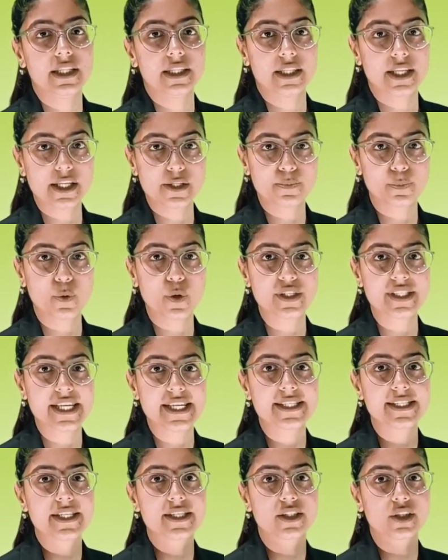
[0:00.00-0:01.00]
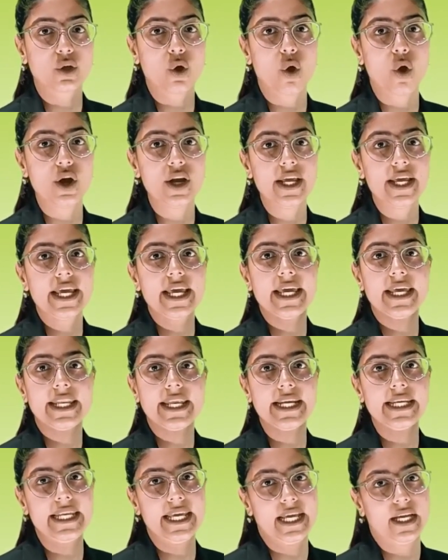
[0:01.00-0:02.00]
This process is called
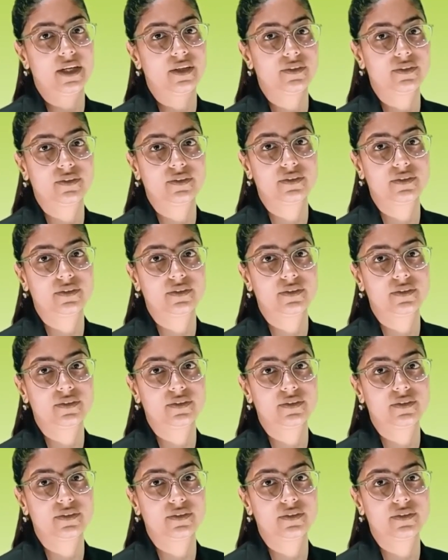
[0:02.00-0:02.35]
retting.